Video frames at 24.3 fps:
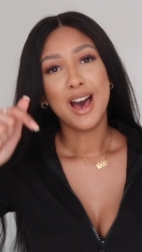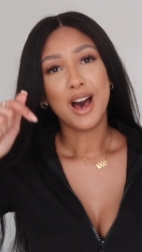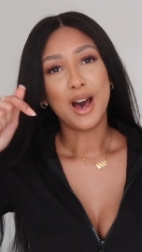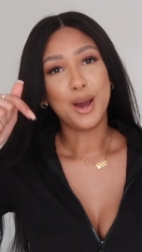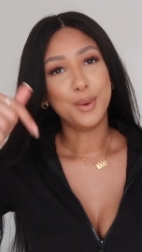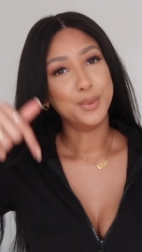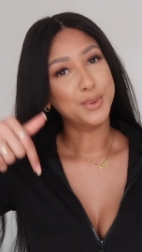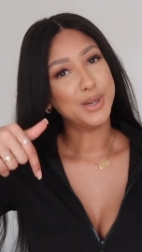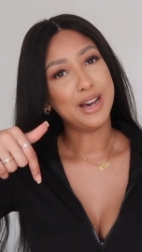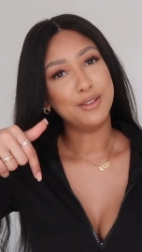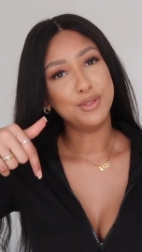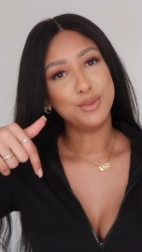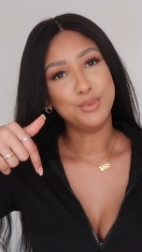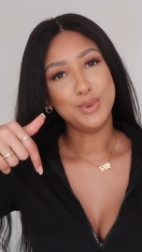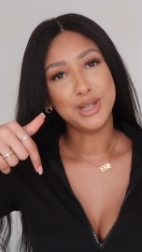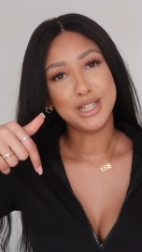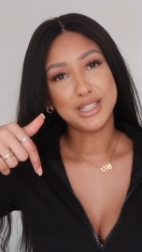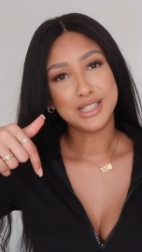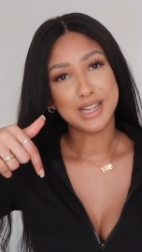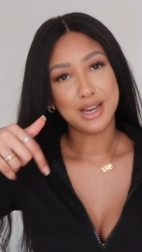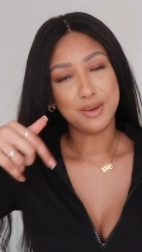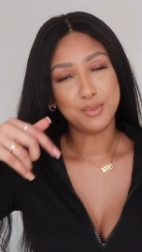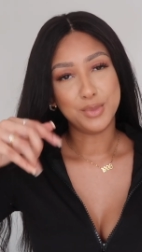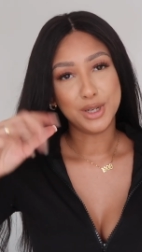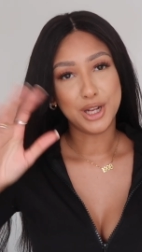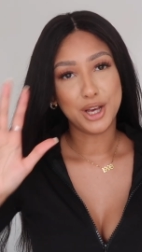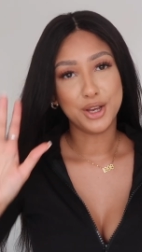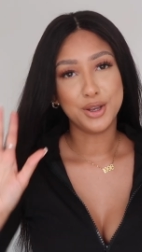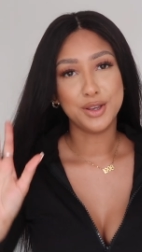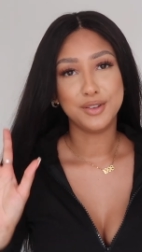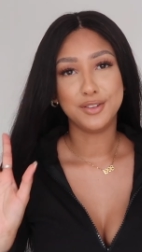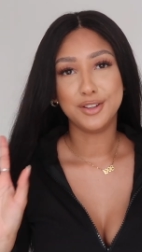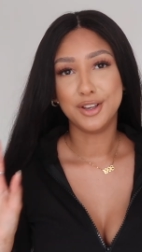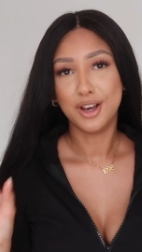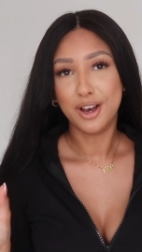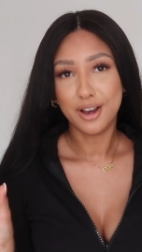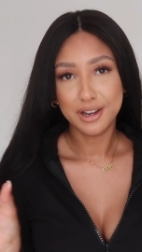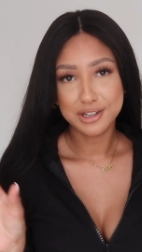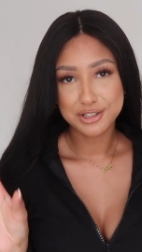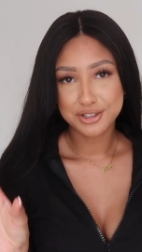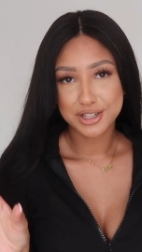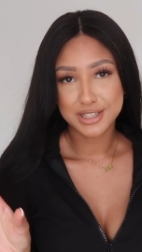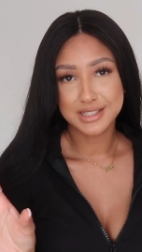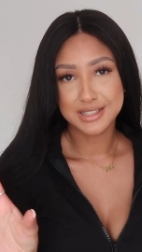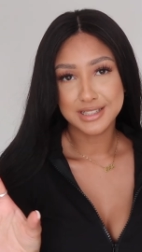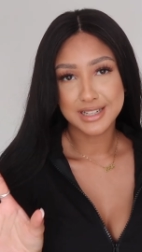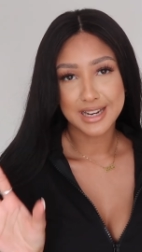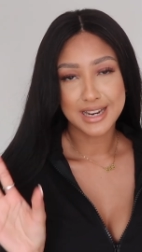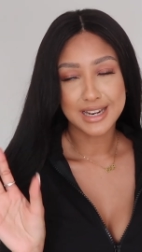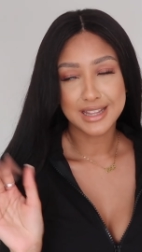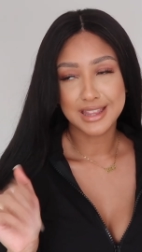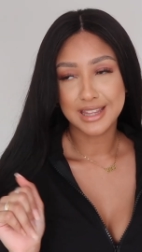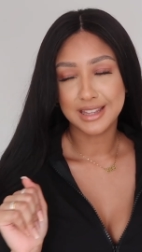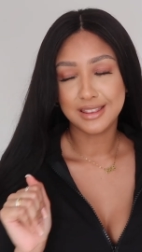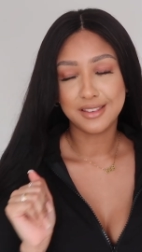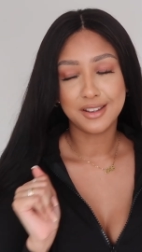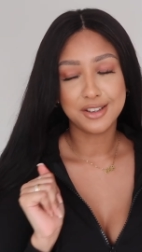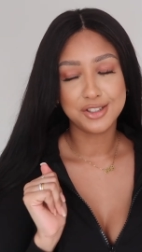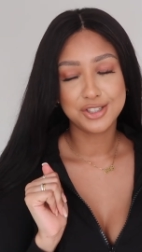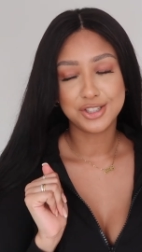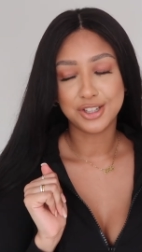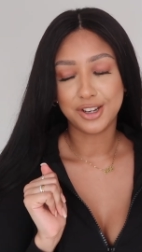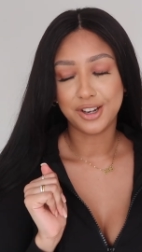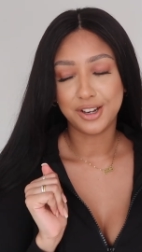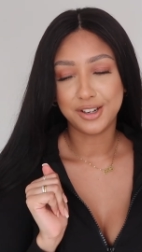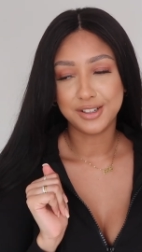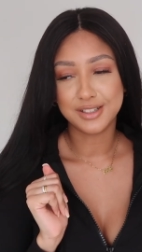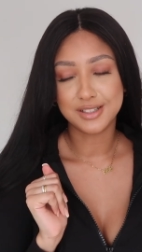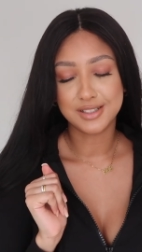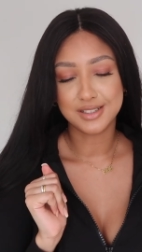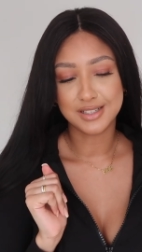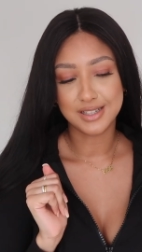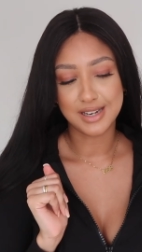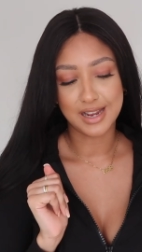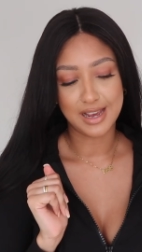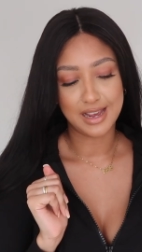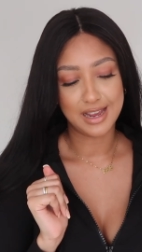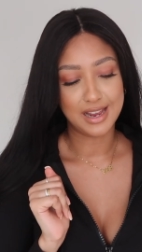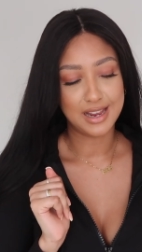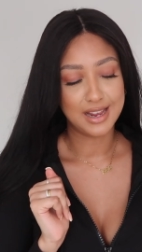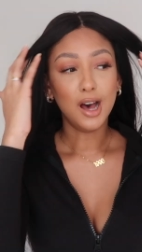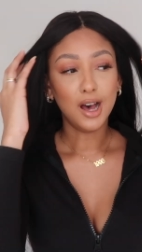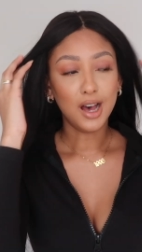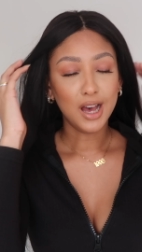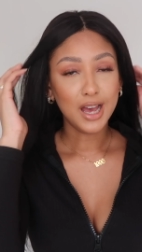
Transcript: i will have them linked down below if you are interested in anything that i showed today